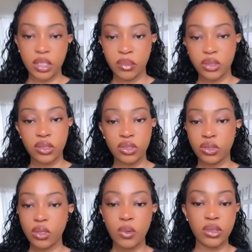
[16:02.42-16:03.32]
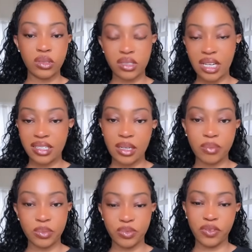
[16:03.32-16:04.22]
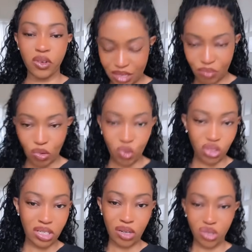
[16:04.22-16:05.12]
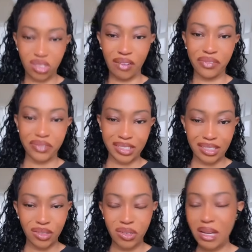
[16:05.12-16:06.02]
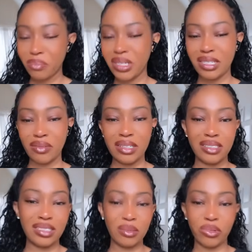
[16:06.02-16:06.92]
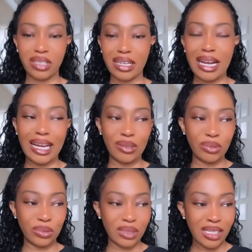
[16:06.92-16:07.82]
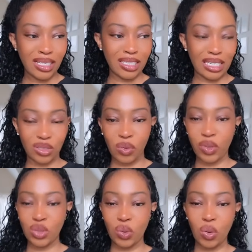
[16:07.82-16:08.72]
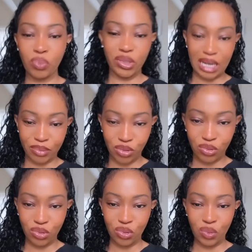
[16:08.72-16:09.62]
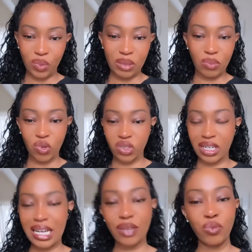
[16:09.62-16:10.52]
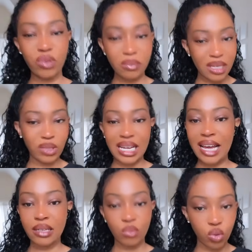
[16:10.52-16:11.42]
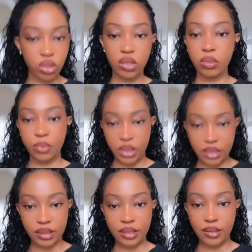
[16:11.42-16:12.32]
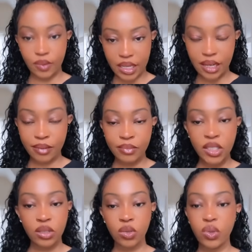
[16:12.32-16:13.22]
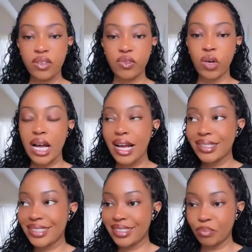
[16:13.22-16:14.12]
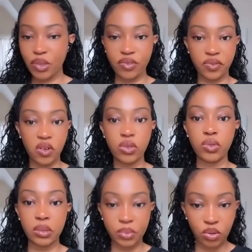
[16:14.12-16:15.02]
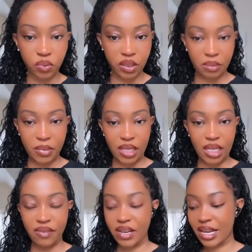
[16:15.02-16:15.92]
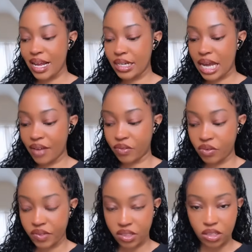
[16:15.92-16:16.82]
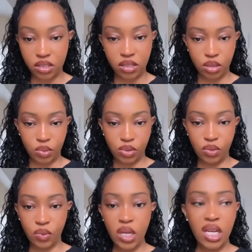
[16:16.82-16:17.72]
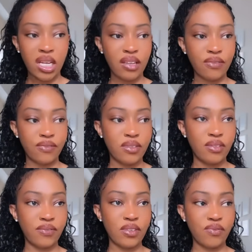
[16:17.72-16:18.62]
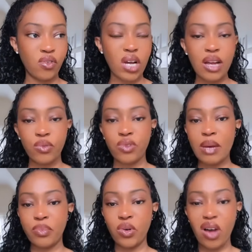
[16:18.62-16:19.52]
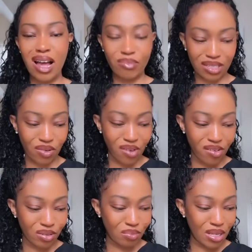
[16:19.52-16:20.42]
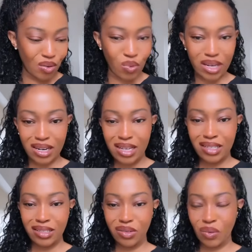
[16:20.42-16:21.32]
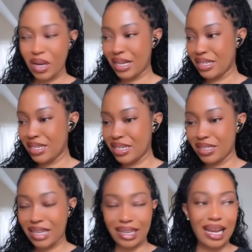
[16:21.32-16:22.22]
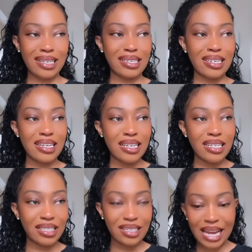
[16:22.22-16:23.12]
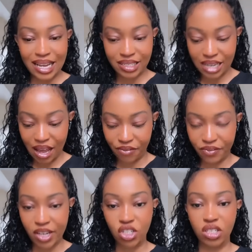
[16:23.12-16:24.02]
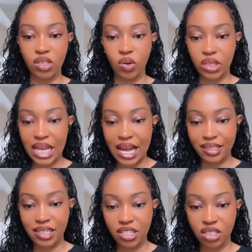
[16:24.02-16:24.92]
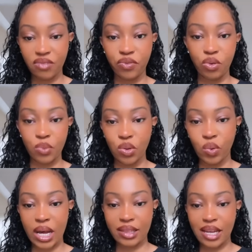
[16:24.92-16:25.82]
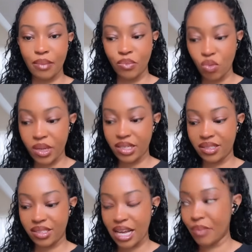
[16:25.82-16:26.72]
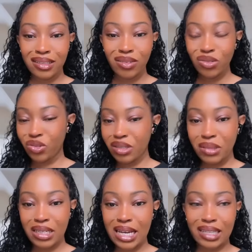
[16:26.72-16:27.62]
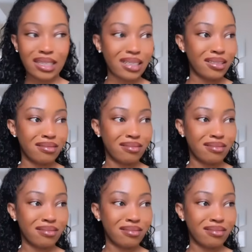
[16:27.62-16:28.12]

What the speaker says: Because you don't want to sign up for emotional suffering. You can't be in a relationship with a guy who is not going to open up to you emotionally. Like, women, we are emotional beings, okay? So if you can't be vulnerable with me, if I can't have conversations with you, if you can't wrap your arms around me when, you know, I need that affection or that attention from you at that moment in time, don't treat me like